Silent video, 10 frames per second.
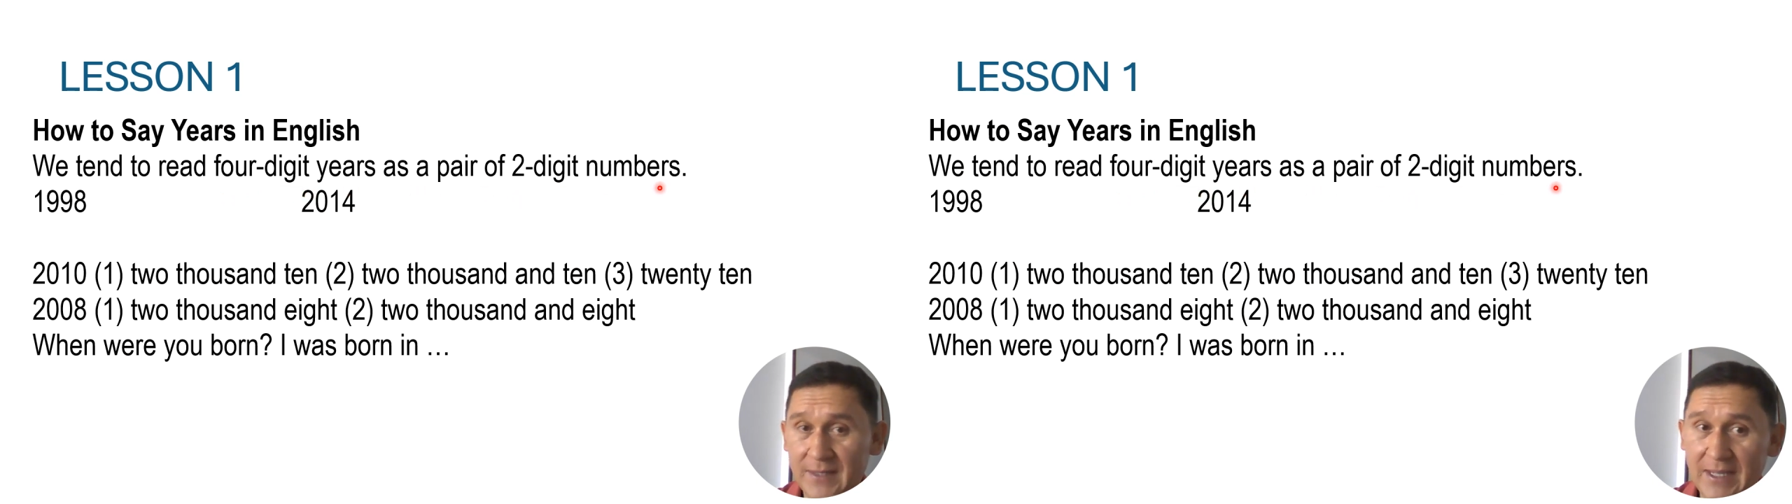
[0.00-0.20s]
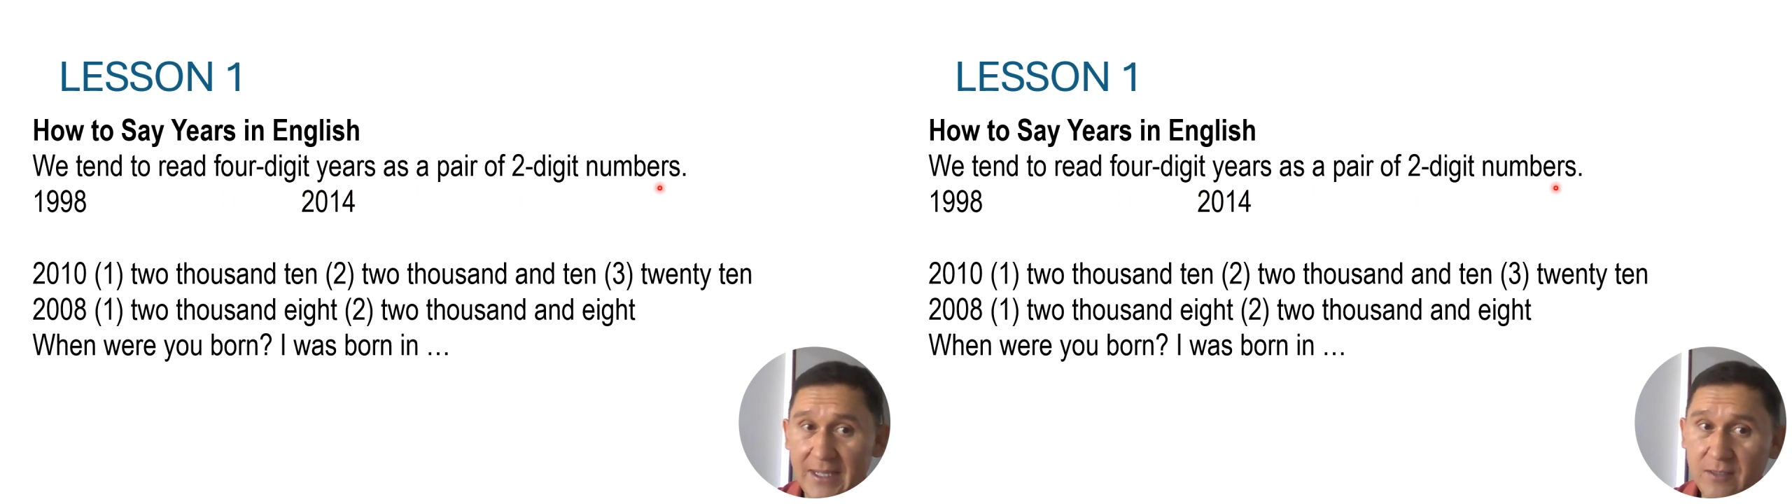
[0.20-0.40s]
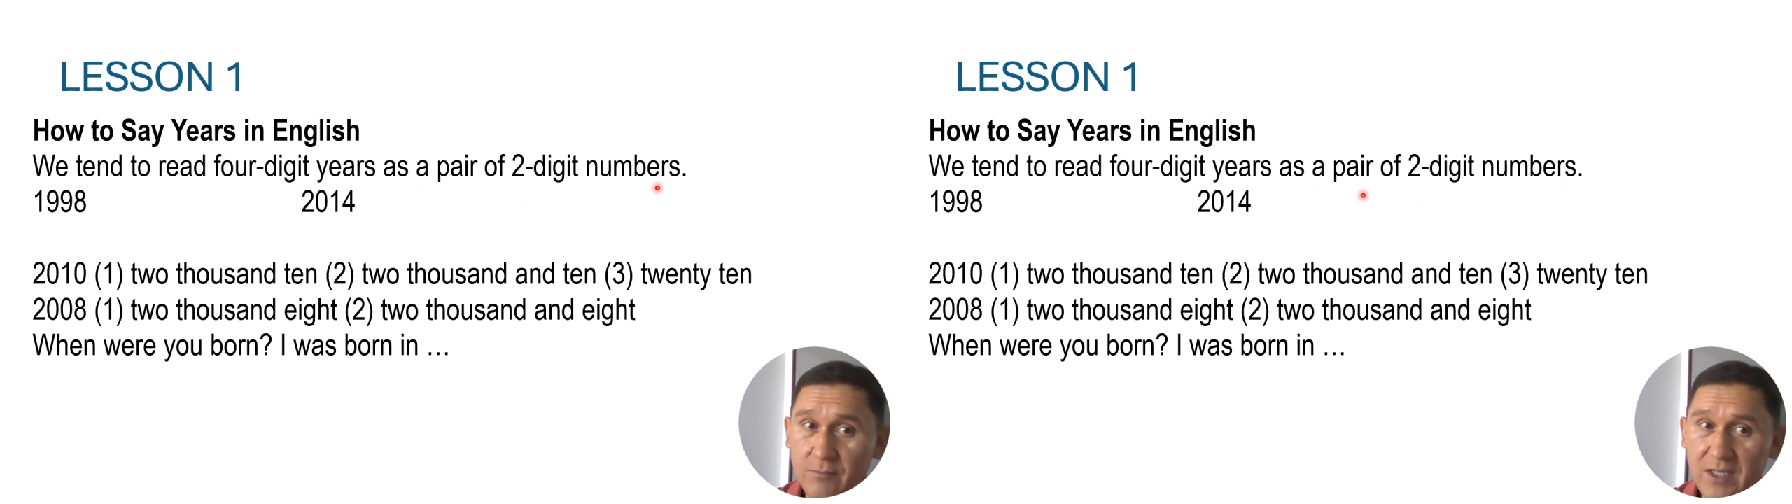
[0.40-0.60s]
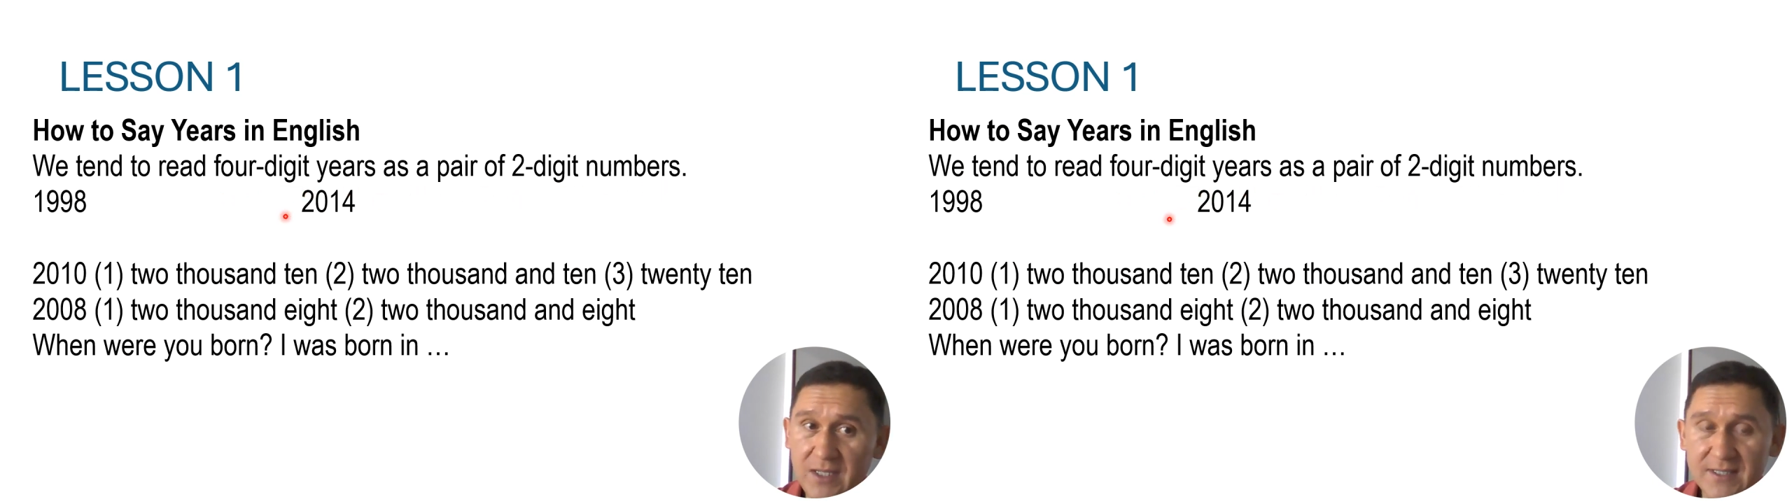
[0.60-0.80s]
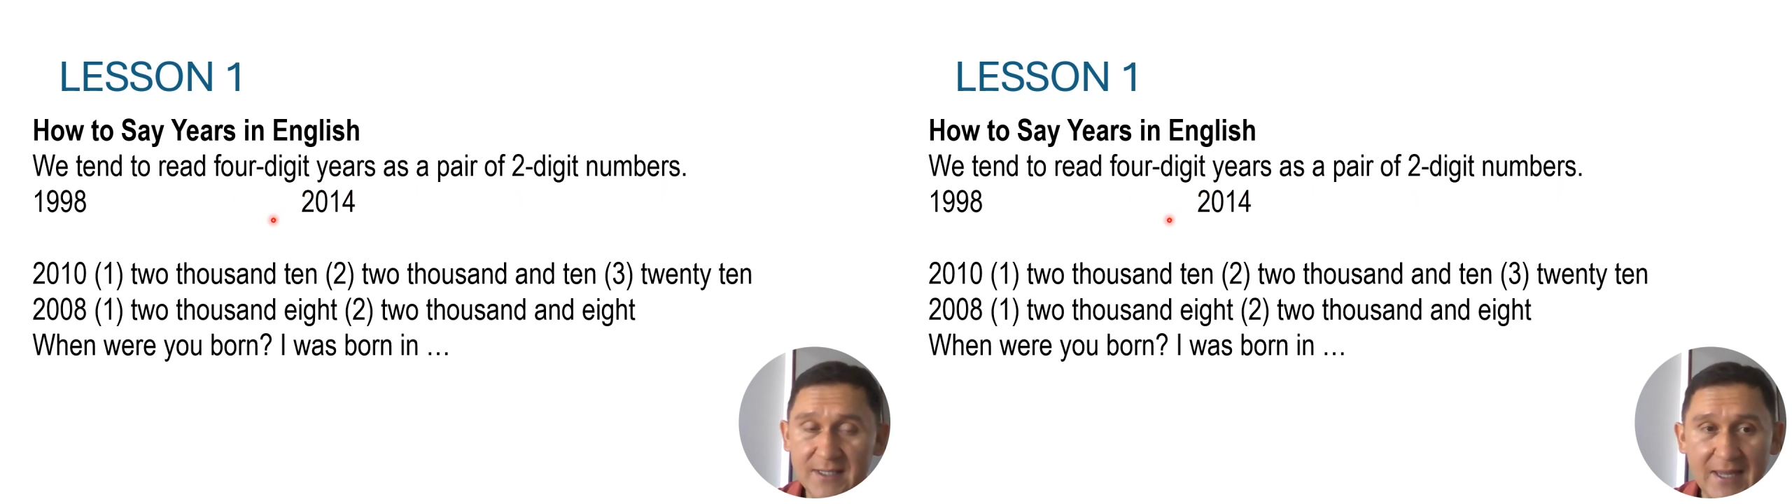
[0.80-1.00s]
It
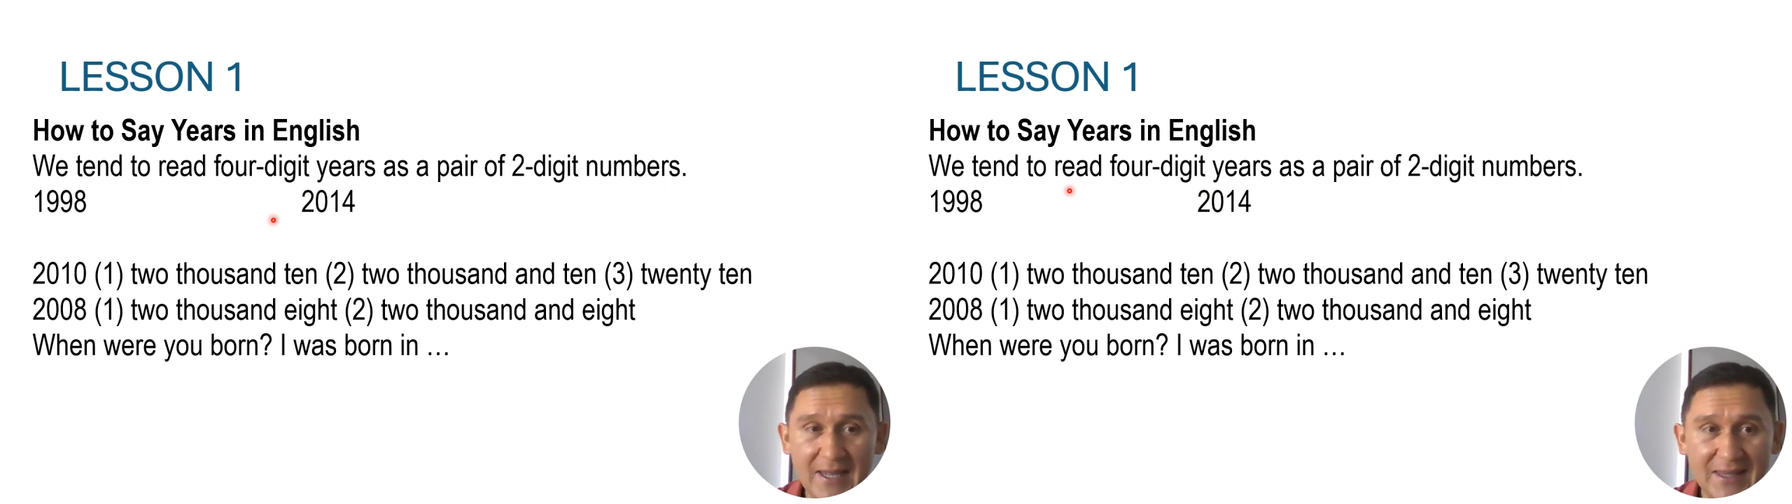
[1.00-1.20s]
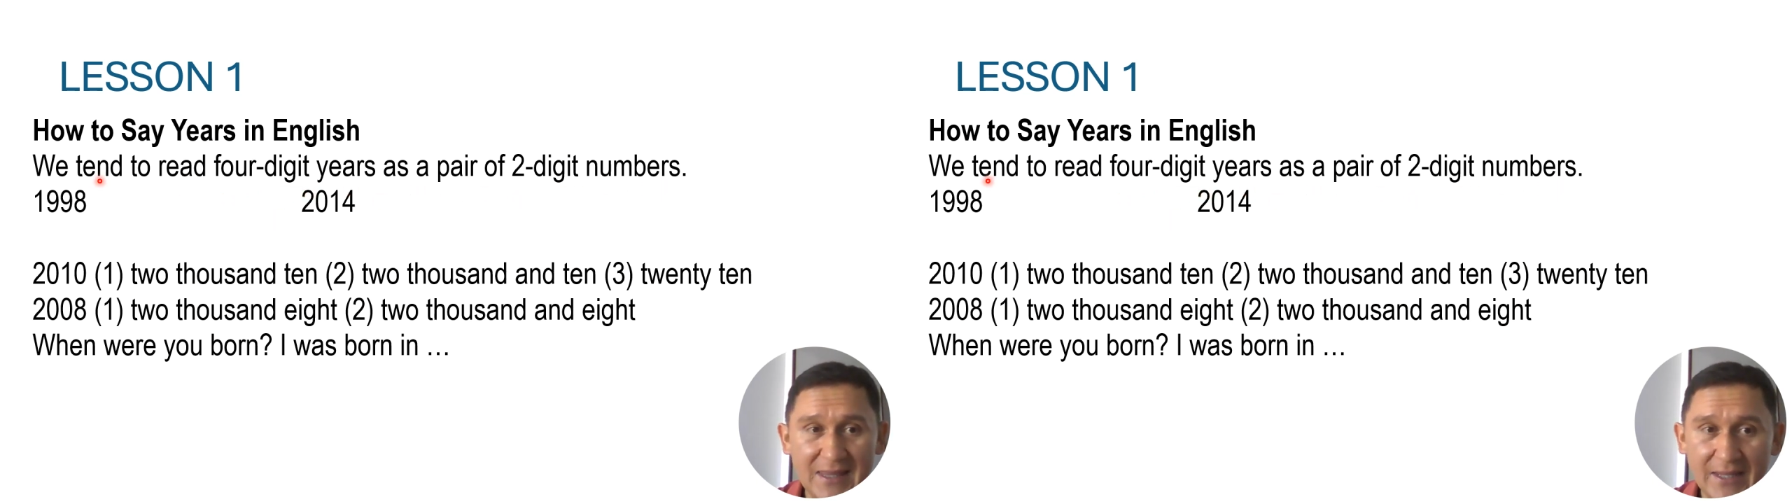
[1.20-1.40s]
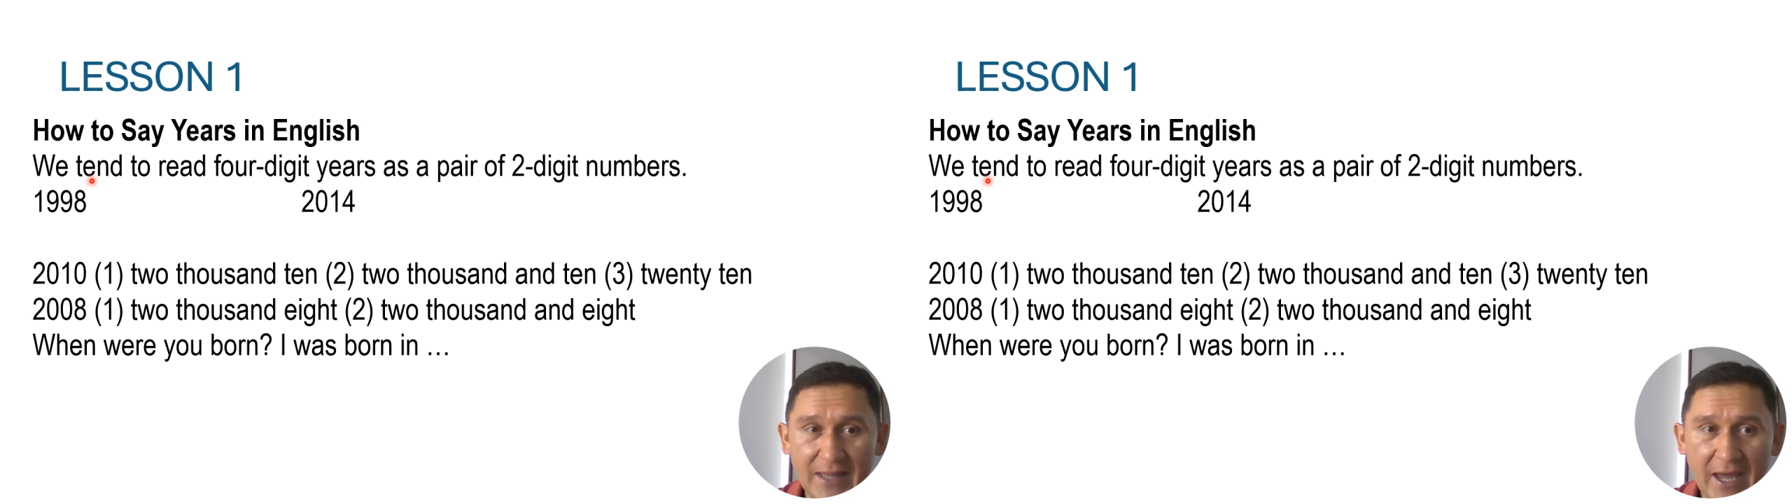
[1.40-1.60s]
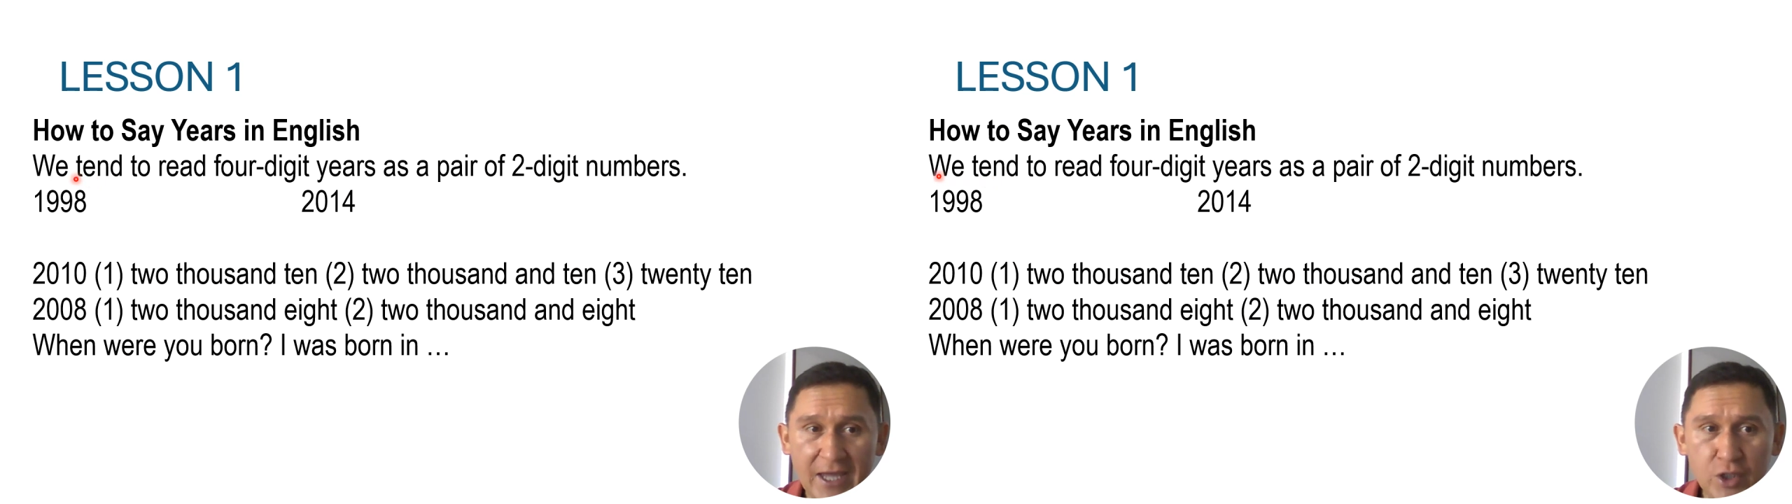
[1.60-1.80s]
means that I